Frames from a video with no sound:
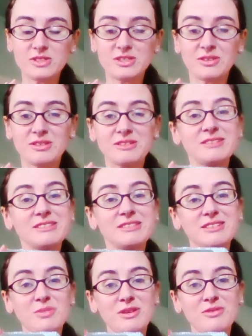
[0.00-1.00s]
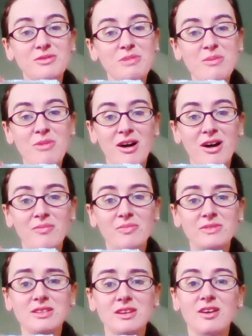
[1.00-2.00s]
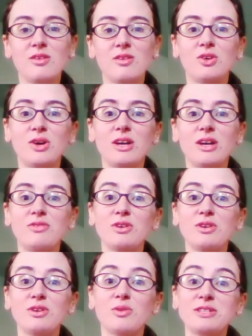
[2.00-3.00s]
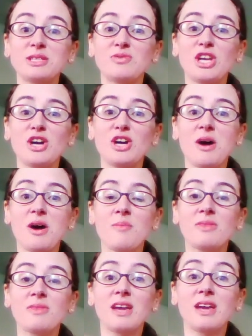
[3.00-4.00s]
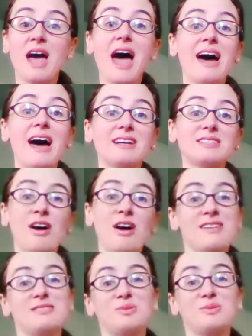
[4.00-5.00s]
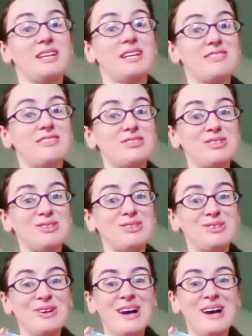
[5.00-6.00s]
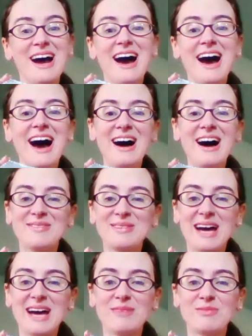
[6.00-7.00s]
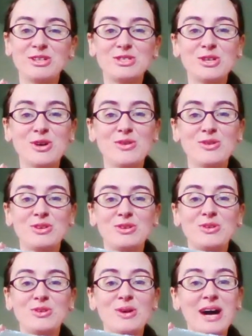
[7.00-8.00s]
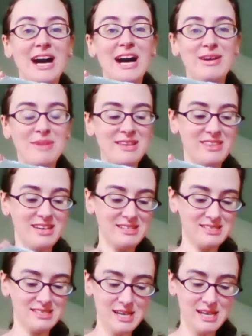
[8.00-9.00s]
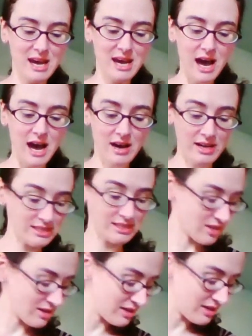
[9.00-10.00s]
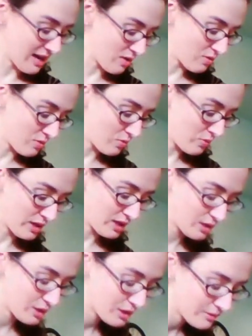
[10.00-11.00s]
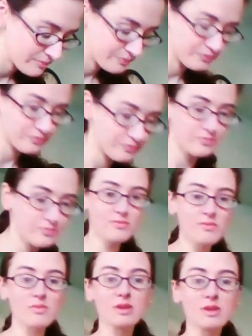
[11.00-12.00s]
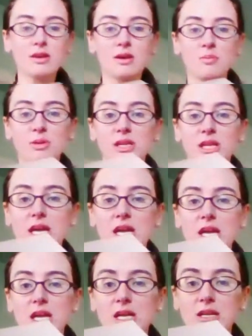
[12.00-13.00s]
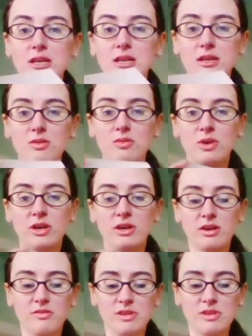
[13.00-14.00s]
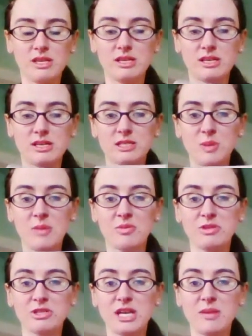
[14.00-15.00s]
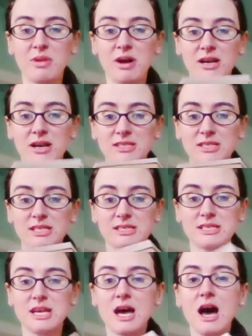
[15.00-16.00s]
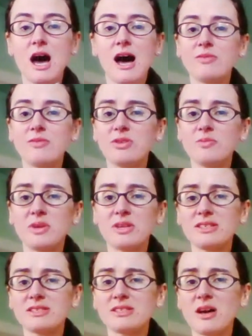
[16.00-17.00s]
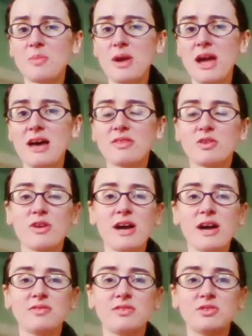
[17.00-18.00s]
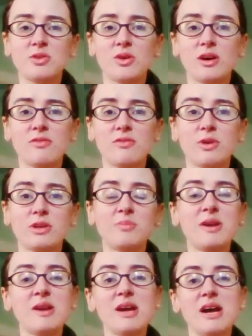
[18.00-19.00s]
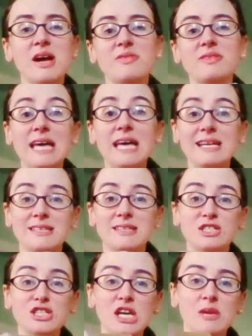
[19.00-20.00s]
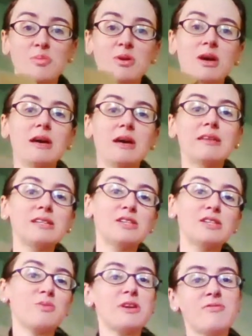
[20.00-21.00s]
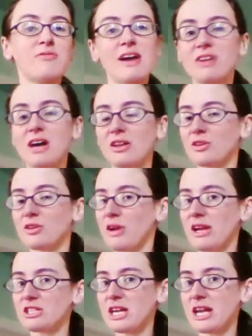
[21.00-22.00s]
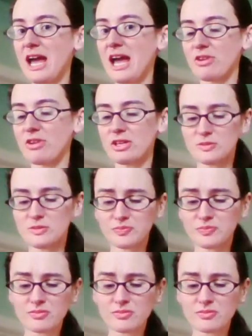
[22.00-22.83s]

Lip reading: So this is going to be for my mom. So if you're watching this video, Mom, act surprised when I give it to you. I'm going to show you how I made this. I started out with a plain one of these paper mache boxes. You can pick these up at the craft store for, depending on the size and the shape, like the $3 to $5 range on average.